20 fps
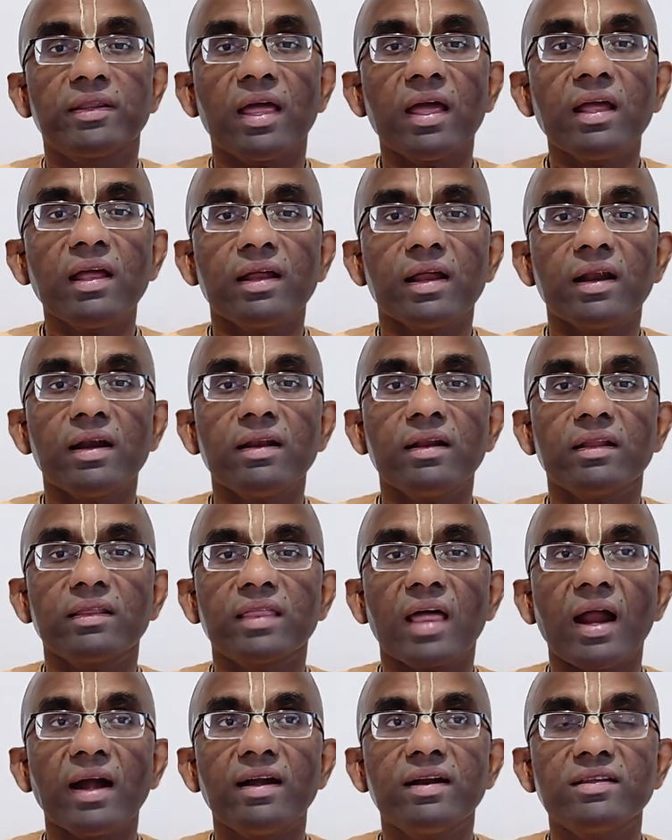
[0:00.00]
then
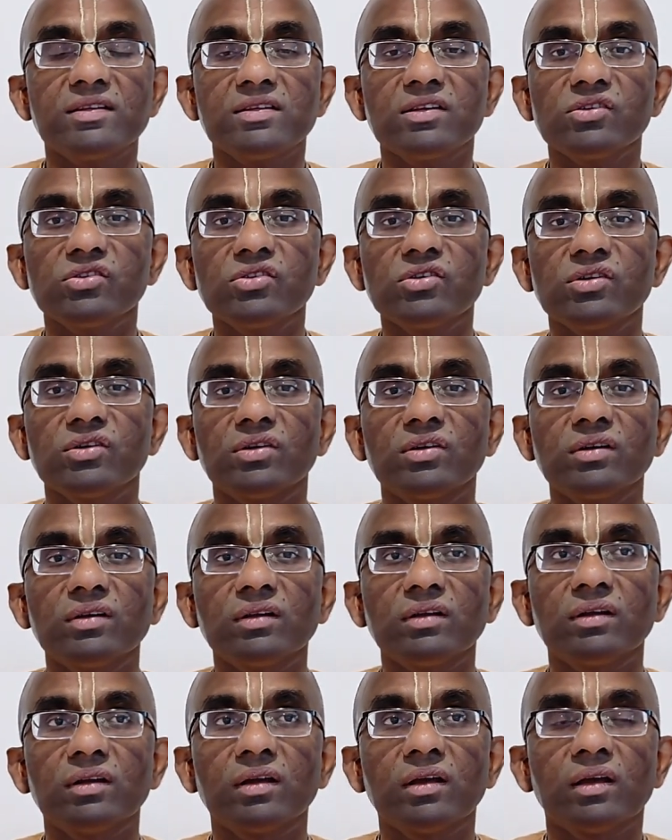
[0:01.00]
that decision
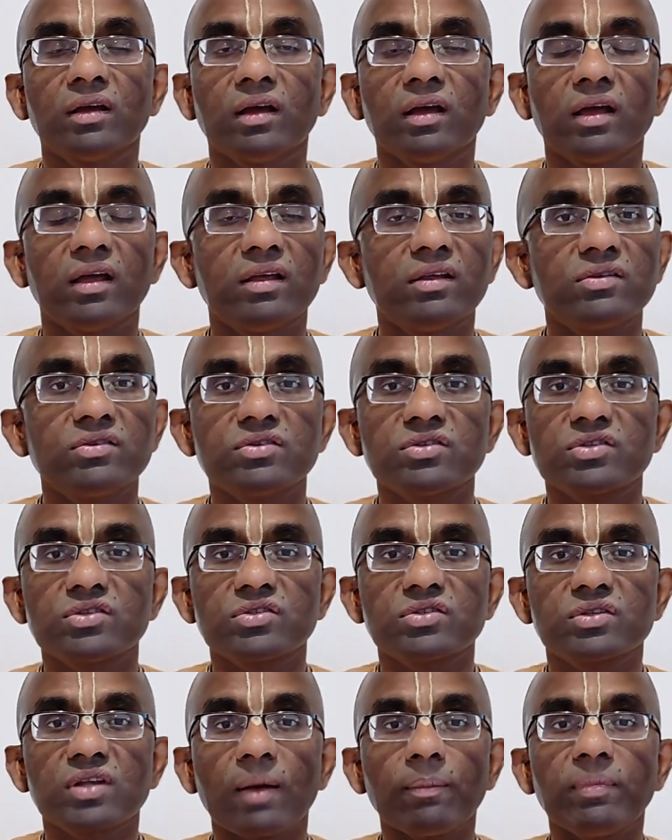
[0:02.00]
is
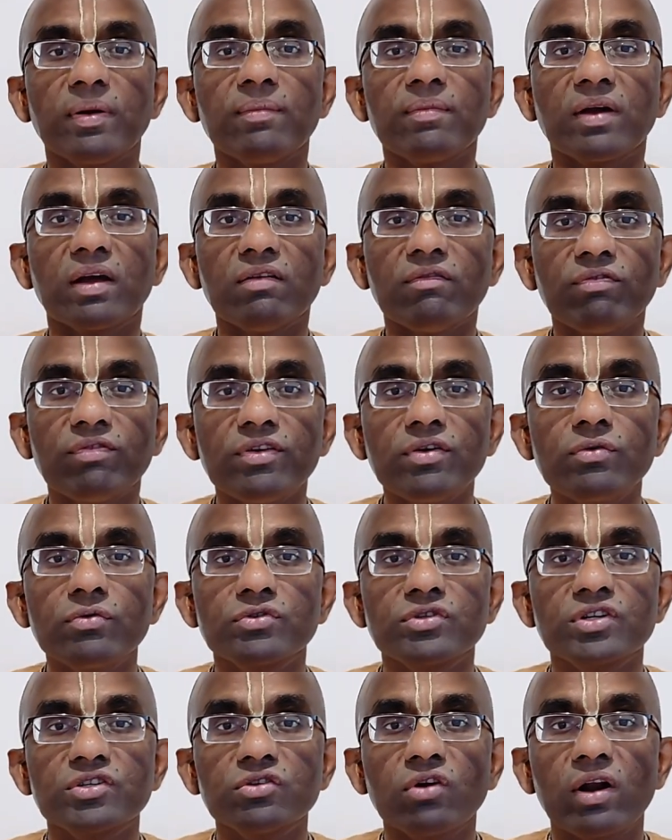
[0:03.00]
kept him
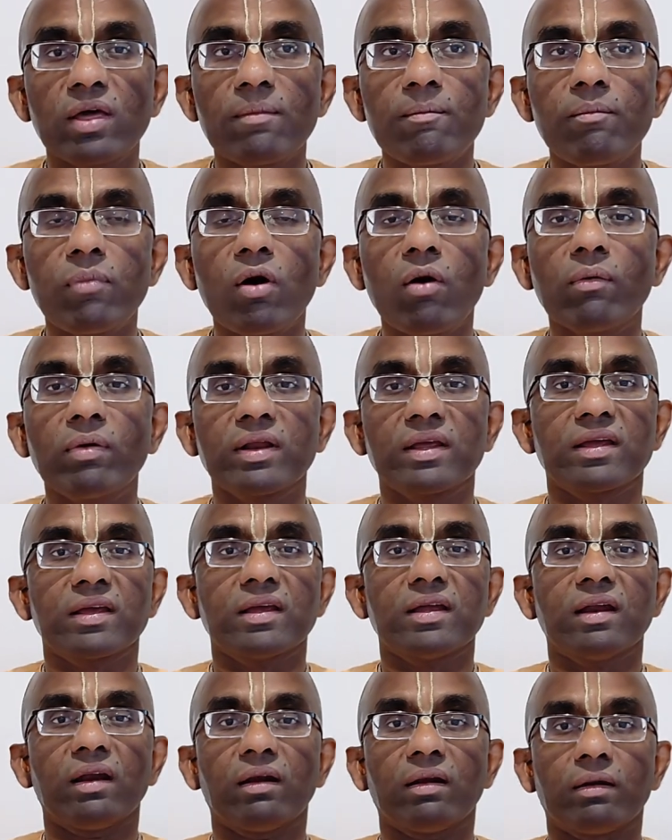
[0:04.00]
confused. It's not empowering.
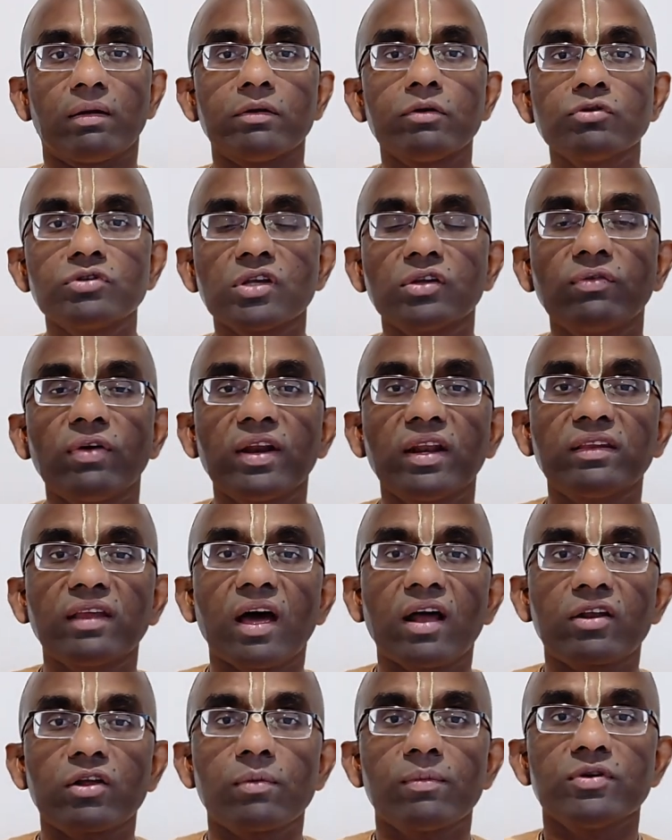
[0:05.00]
He uses various
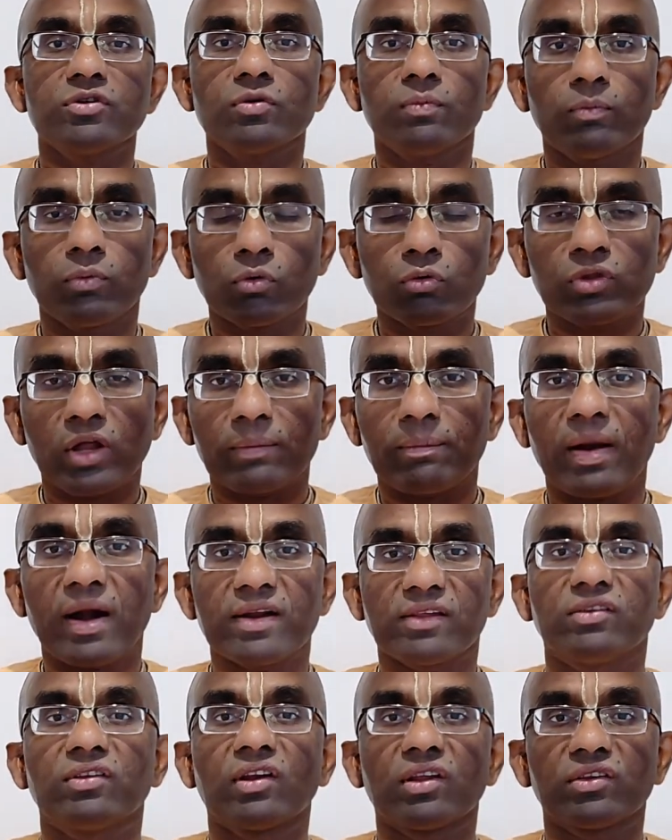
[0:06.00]
arguments to prove that my
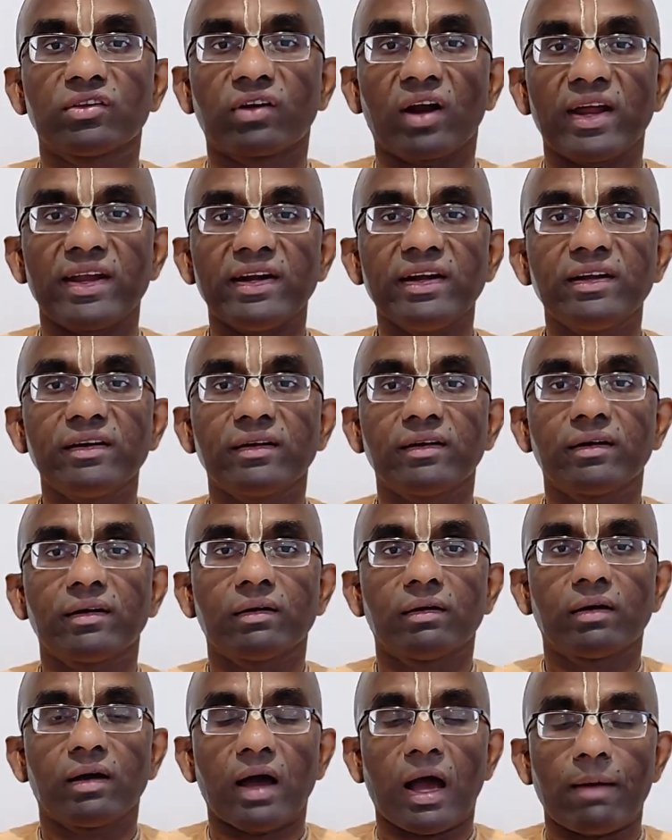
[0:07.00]
decision is right.
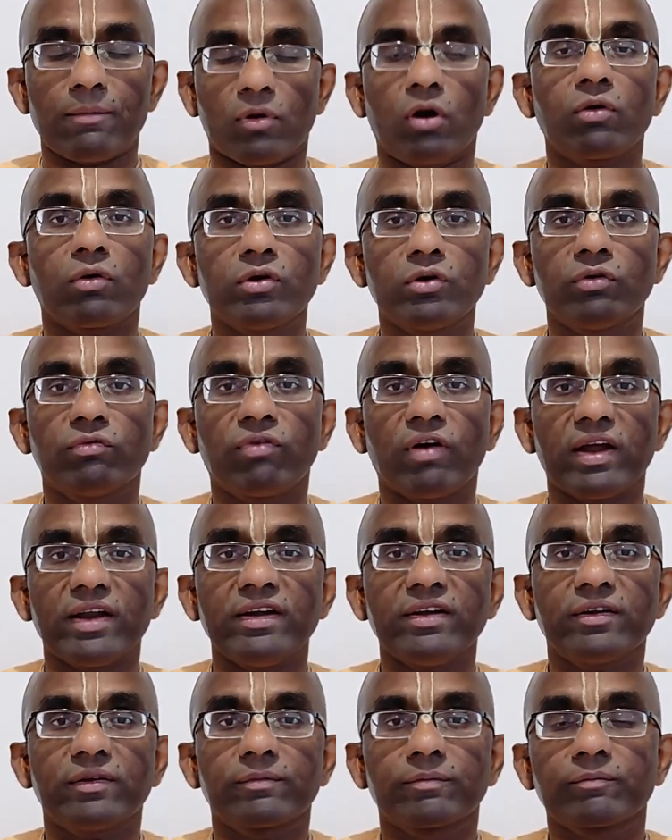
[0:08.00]
I'm not going to
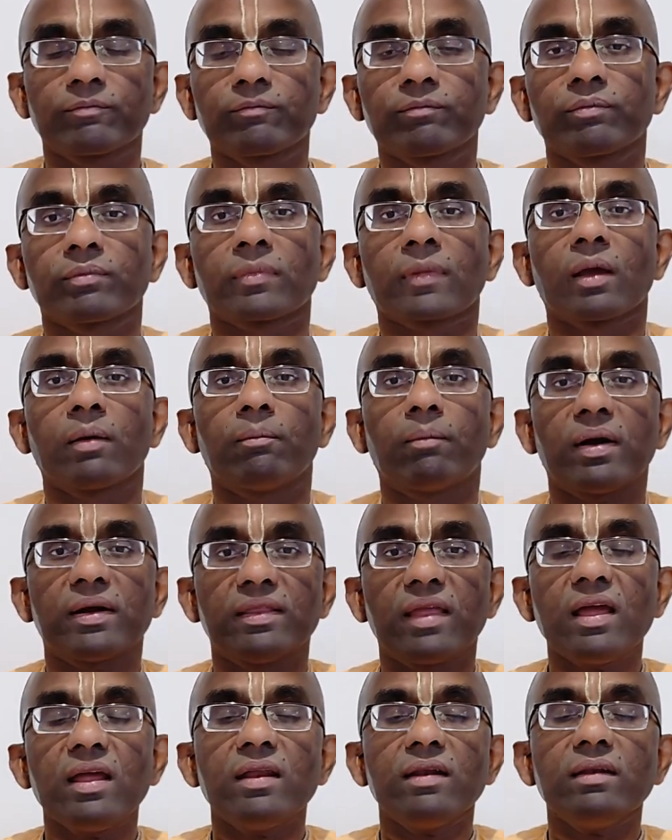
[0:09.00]
fight.
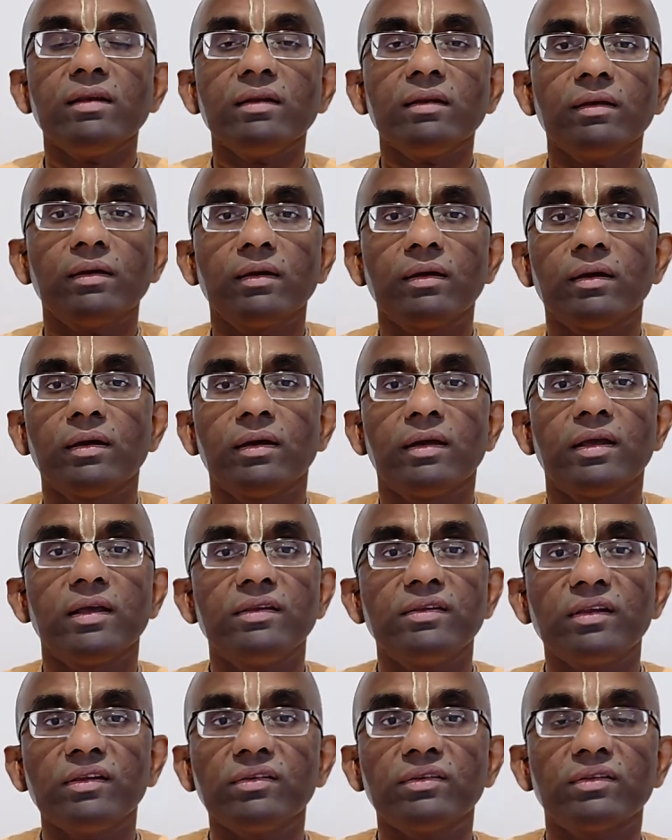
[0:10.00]
But then he
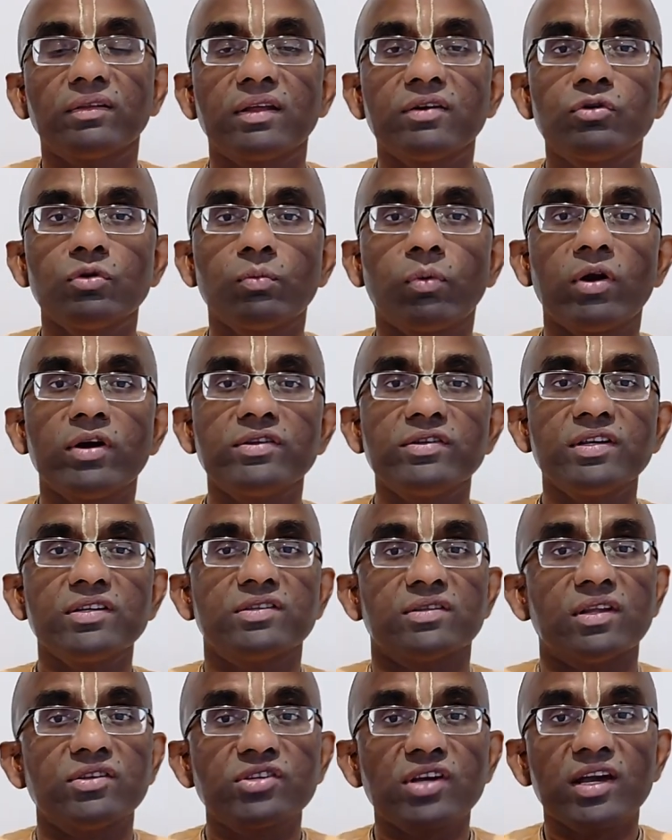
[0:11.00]
says in
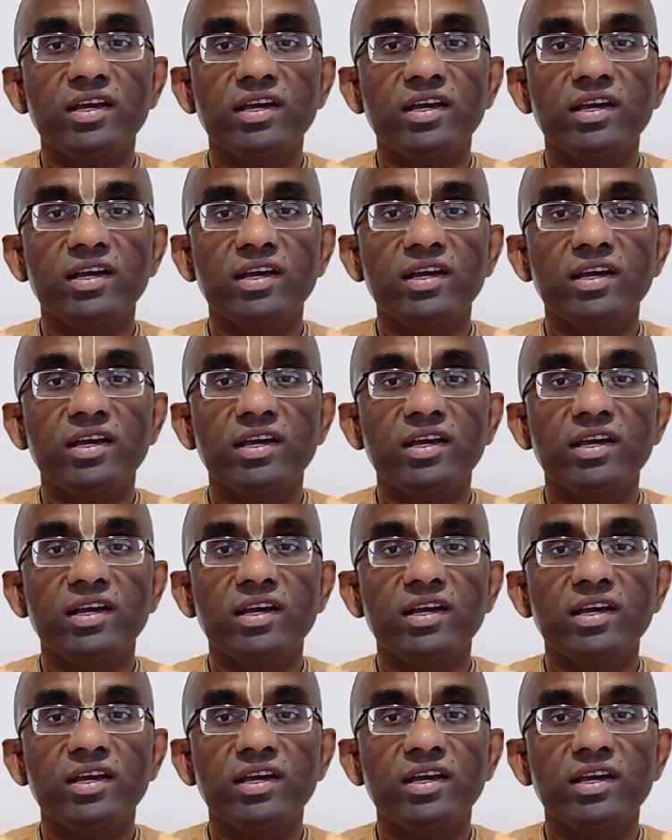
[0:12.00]
2.6,